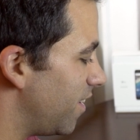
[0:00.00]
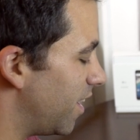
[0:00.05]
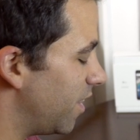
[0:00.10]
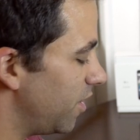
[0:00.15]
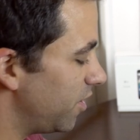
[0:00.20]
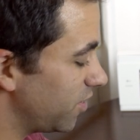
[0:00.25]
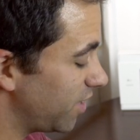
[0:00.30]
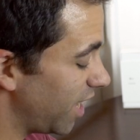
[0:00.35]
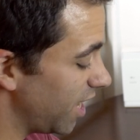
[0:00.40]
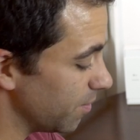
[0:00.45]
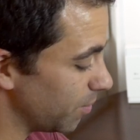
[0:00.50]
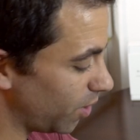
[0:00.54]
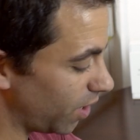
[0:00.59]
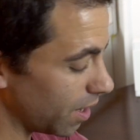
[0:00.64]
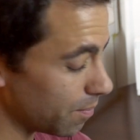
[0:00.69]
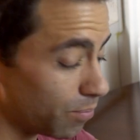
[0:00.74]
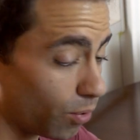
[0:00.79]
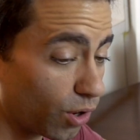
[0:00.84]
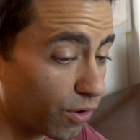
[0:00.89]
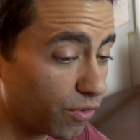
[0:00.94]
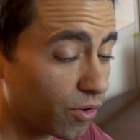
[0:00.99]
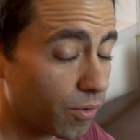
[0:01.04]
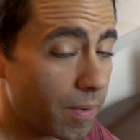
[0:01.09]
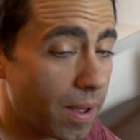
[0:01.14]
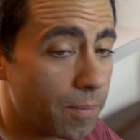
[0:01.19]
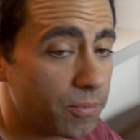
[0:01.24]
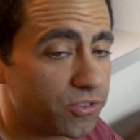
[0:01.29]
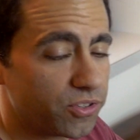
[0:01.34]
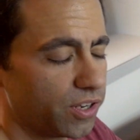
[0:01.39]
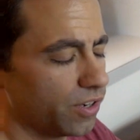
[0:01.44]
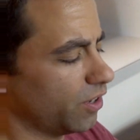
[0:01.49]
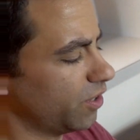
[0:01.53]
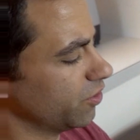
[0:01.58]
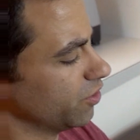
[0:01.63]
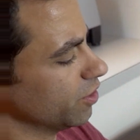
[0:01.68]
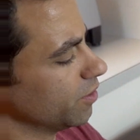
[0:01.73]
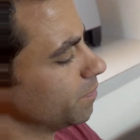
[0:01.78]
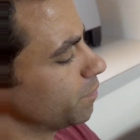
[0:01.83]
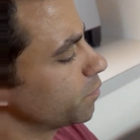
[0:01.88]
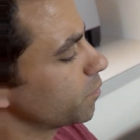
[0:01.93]
Now this cable I bought from Amazon
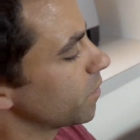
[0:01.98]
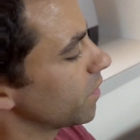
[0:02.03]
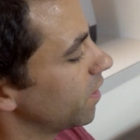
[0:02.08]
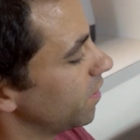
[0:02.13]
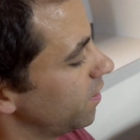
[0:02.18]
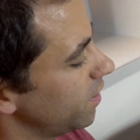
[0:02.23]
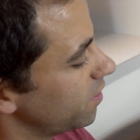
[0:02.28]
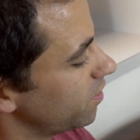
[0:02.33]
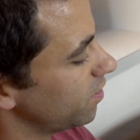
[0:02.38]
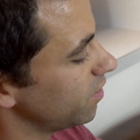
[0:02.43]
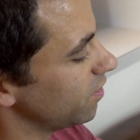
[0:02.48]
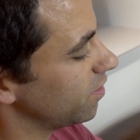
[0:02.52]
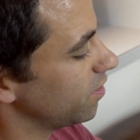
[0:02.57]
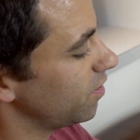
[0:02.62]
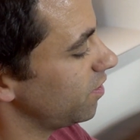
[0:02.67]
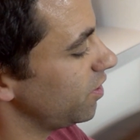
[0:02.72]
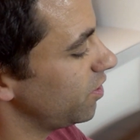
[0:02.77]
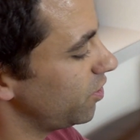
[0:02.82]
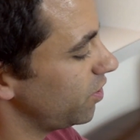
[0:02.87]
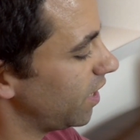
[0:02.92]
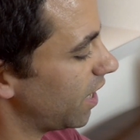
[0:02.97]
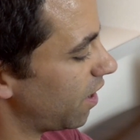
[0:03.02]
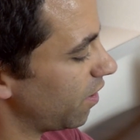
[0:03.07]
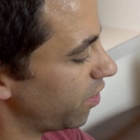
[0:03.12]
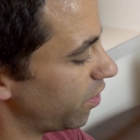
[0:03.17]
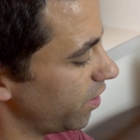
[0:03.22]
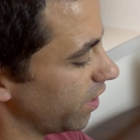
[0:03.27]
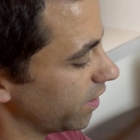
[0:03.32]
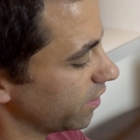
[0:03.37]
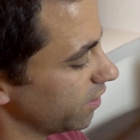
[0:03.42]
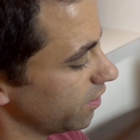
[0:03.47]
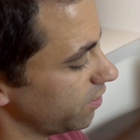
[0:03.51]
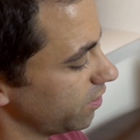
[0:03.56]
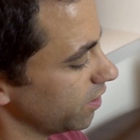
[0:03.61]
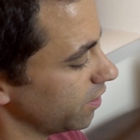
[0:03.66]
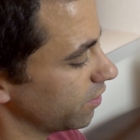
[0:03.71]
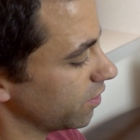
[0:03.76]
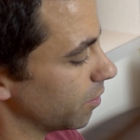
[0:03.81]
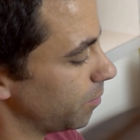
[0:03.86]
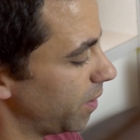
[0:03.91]
also. This is, you see how thick this
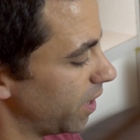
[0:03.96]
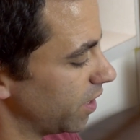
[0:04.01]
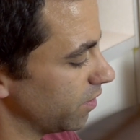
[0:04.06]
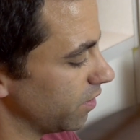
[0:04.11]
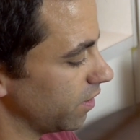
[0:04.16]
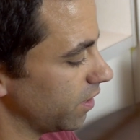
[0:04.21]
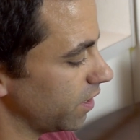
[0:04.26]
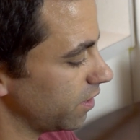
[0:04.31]
is compared to